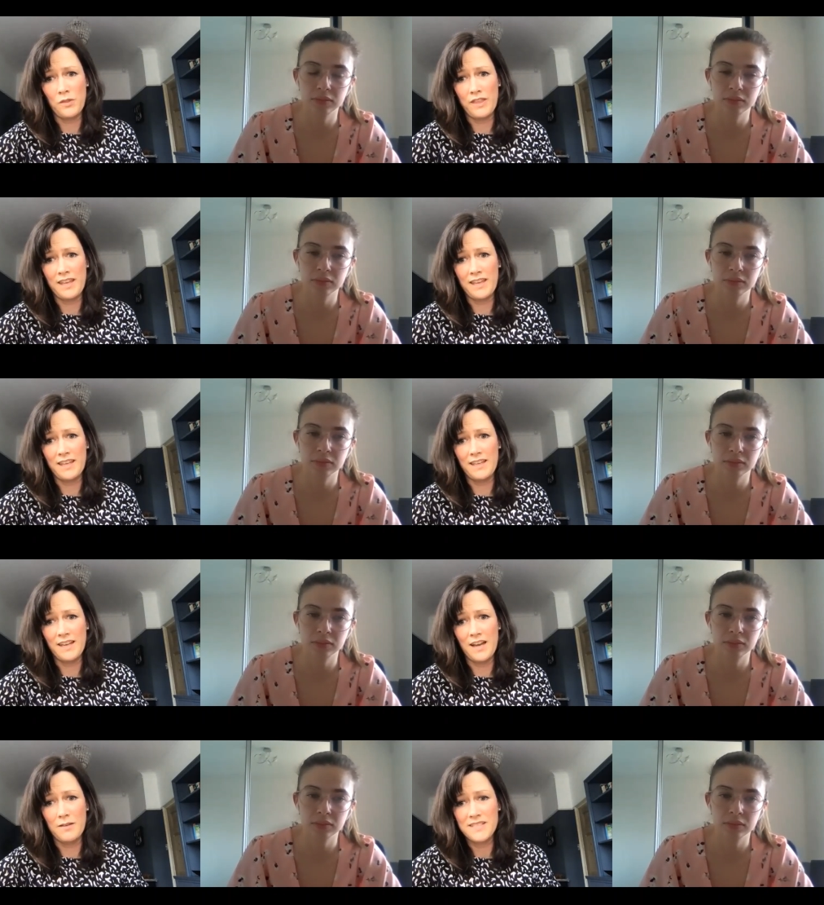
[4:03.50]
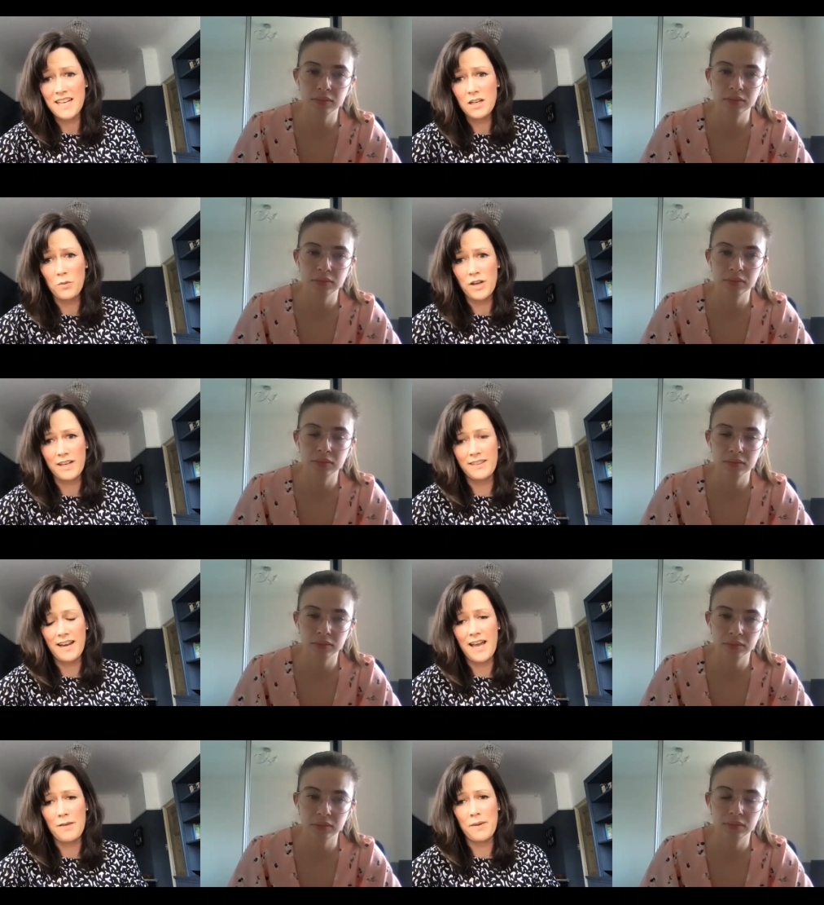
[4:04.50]
Speaker 1: the uh, cellular work in the
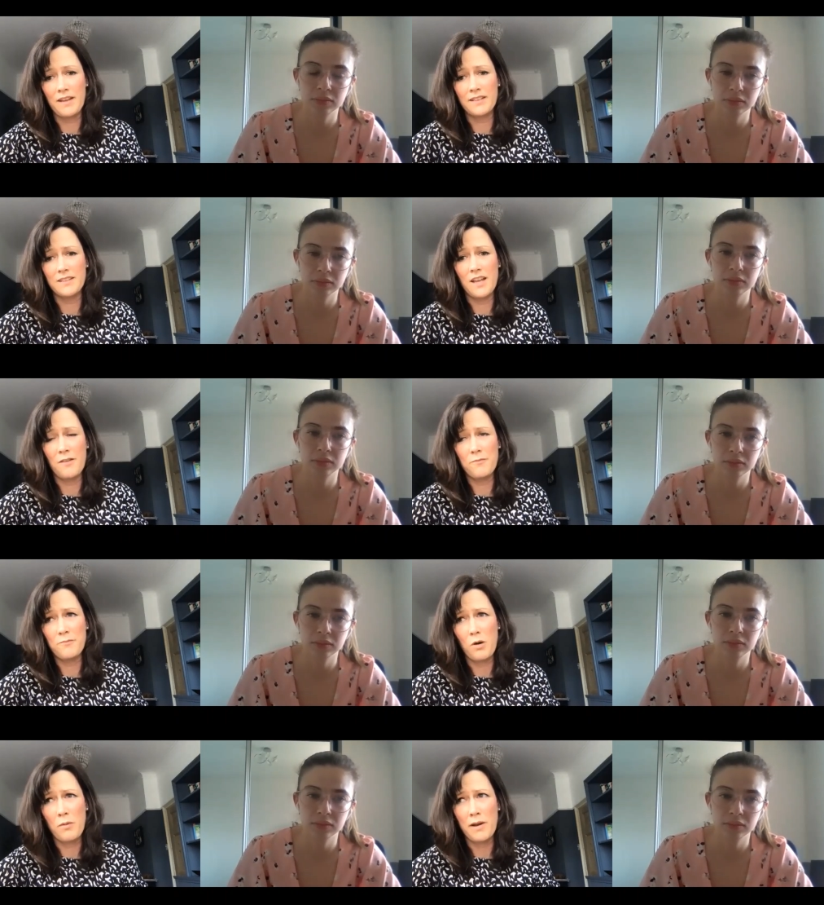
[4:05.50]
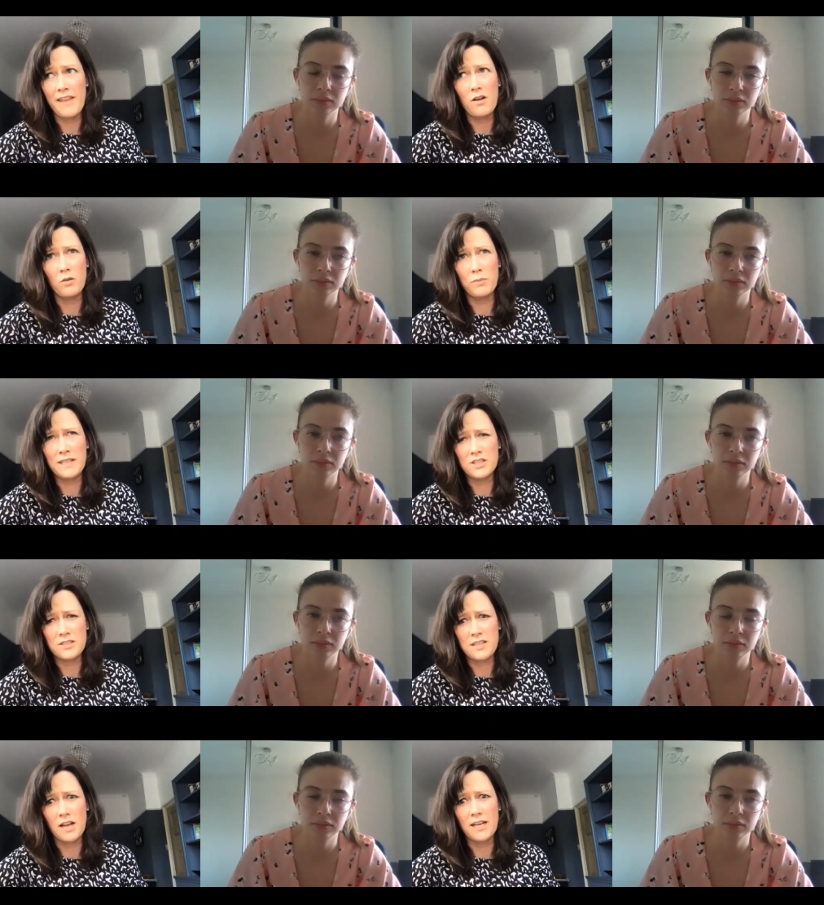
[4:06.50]
lab and probably that will be
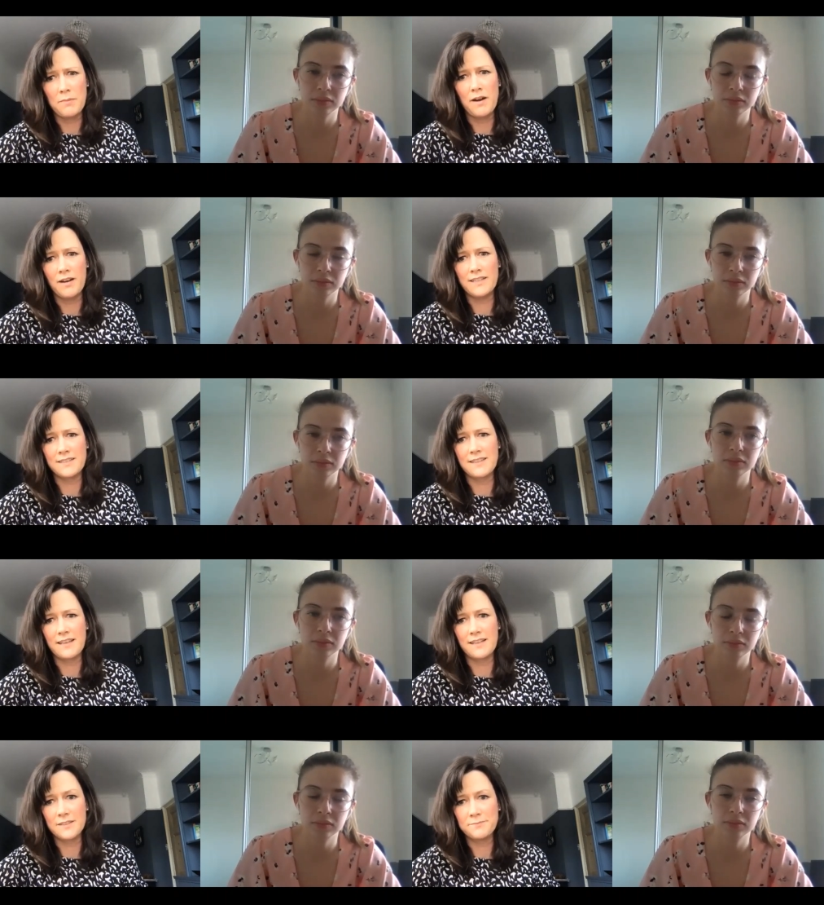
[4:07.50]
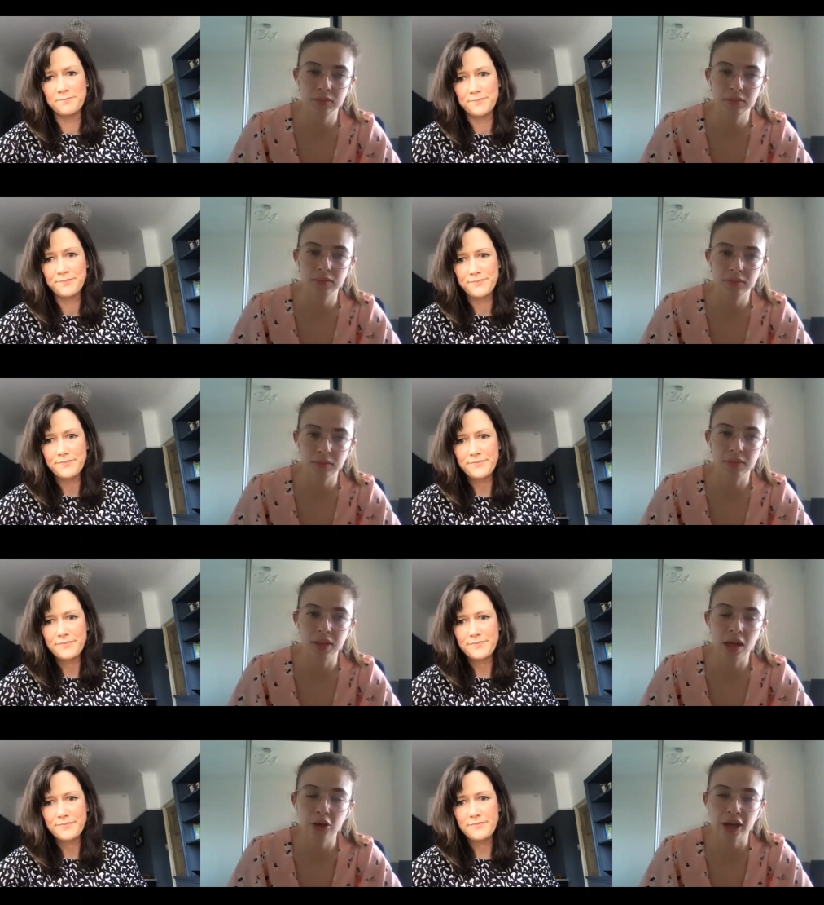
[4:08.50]
just slightly behind, I think.
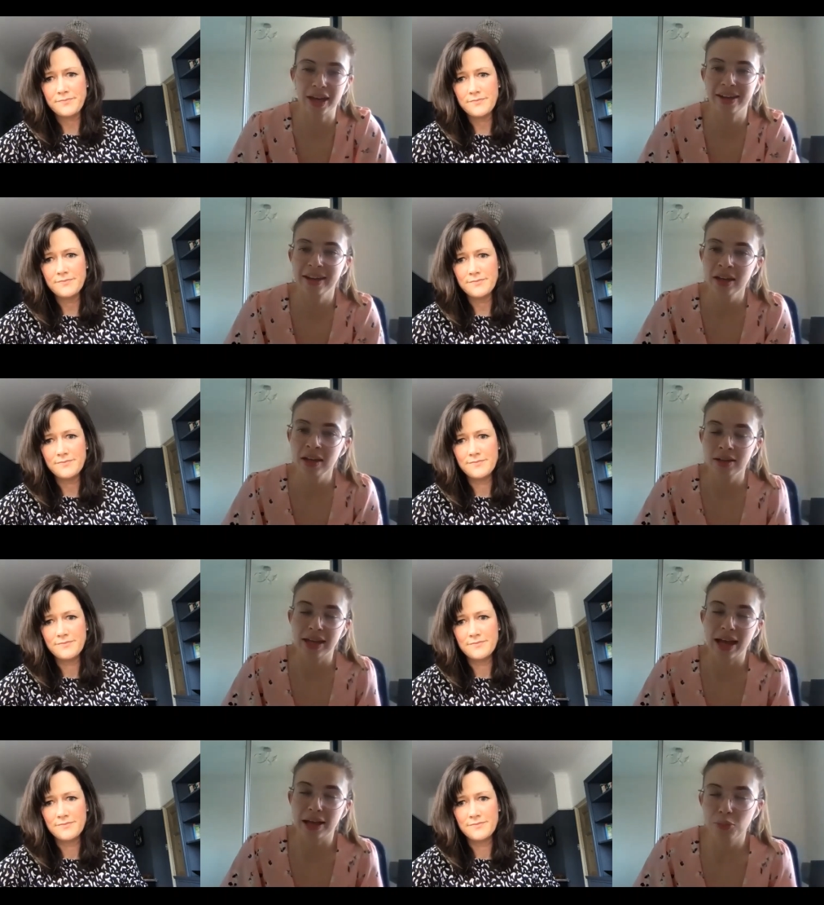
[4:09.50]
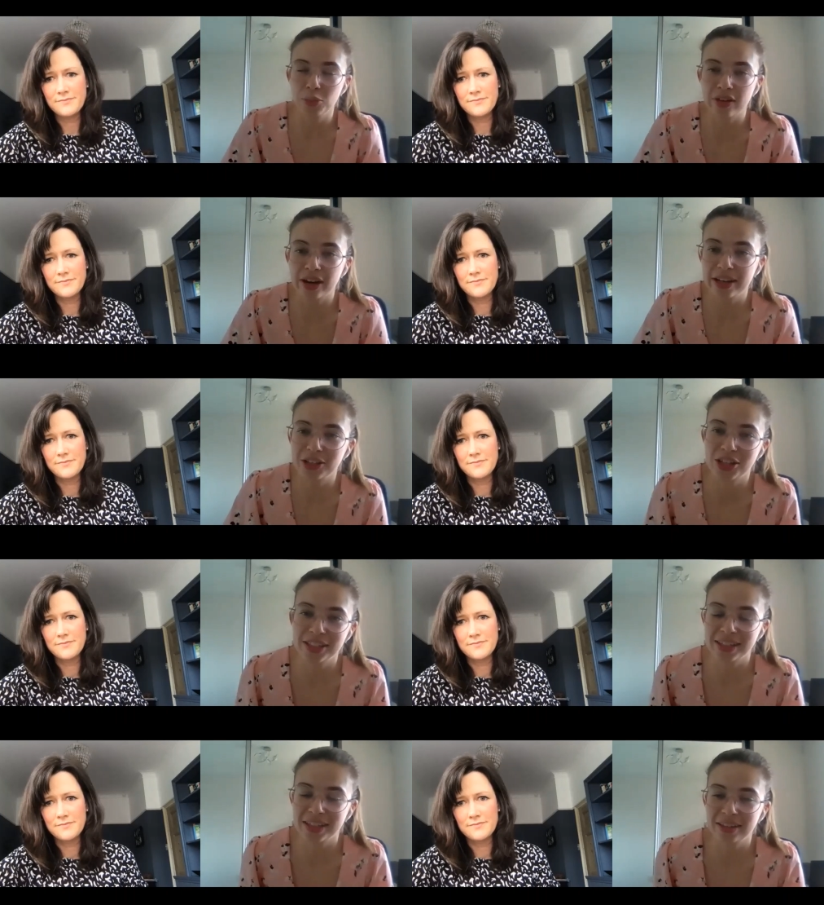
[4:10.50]
Speaker 2: Okay. Yeah, it'll be very
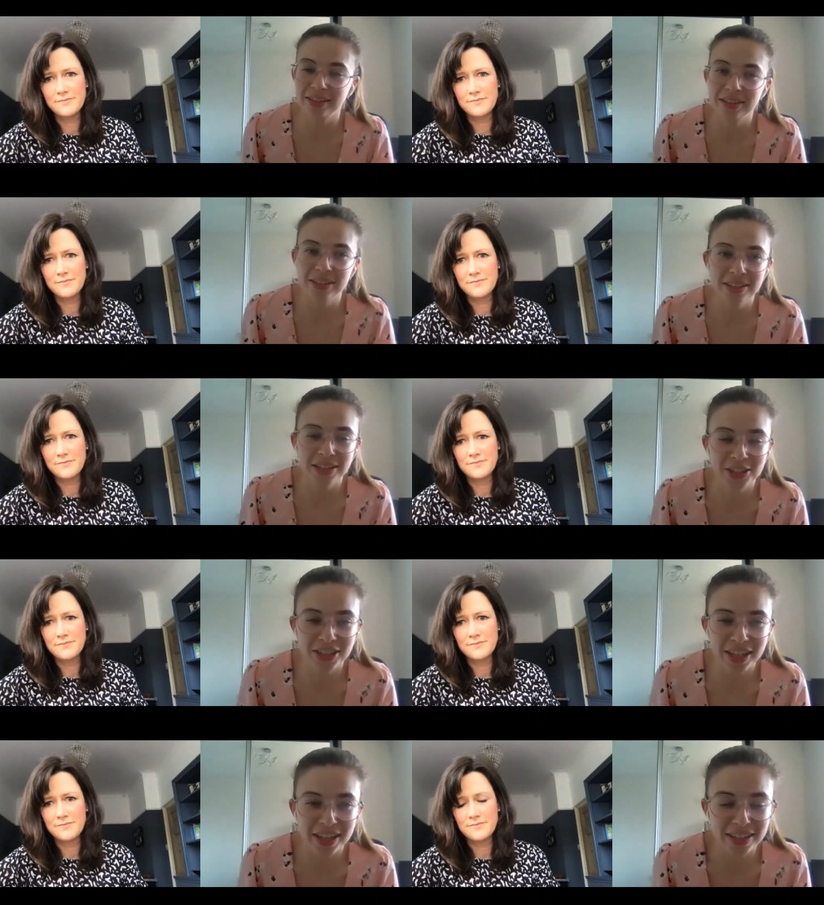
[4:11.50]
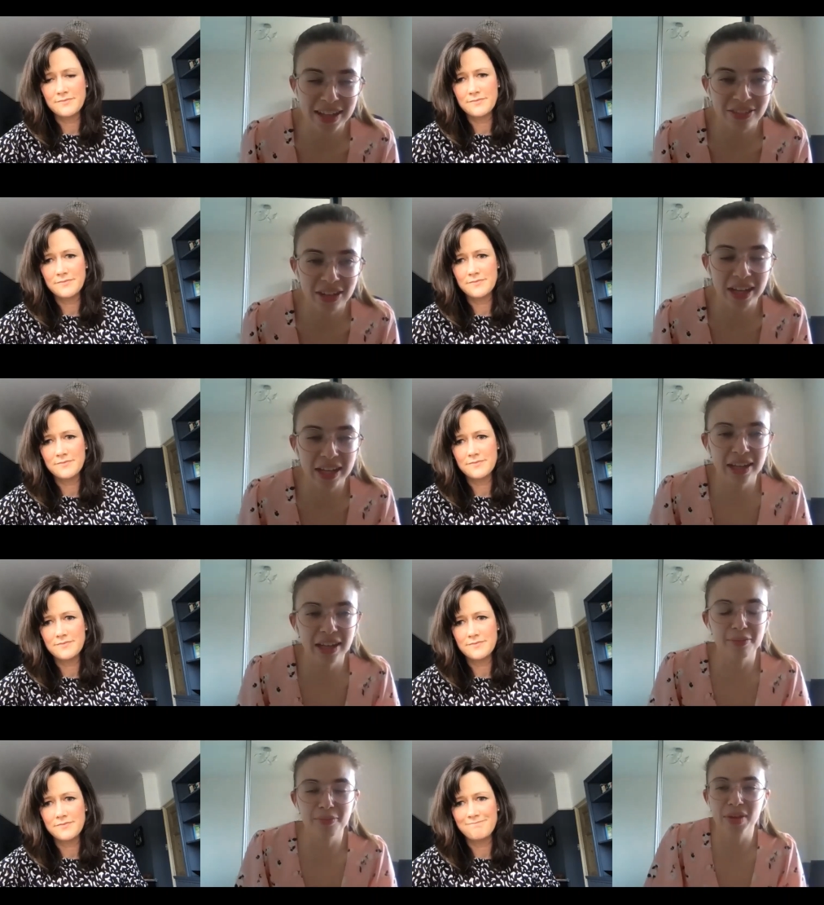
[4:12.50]
interesting to see,
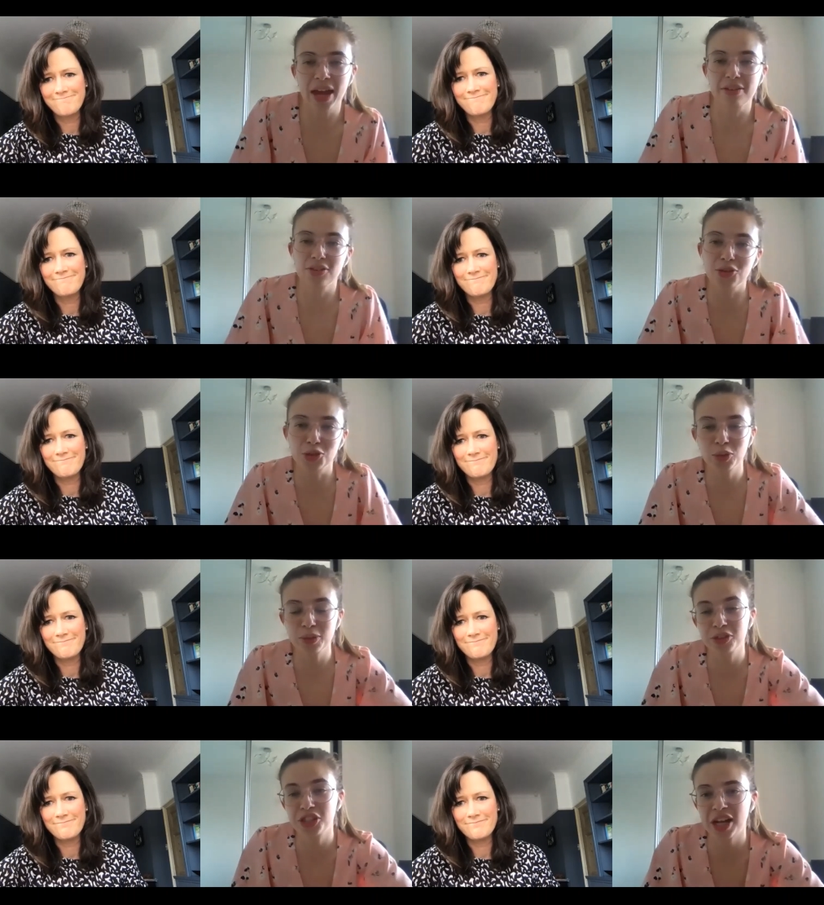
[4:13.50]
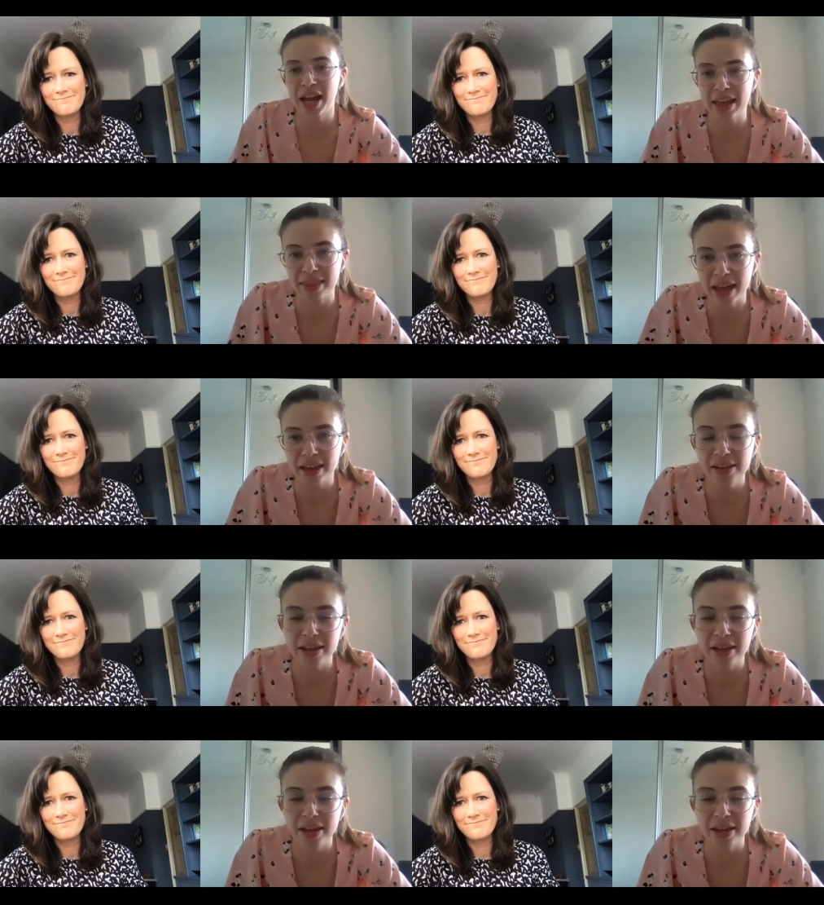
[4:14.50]
definitely. Um, and of course, we will share that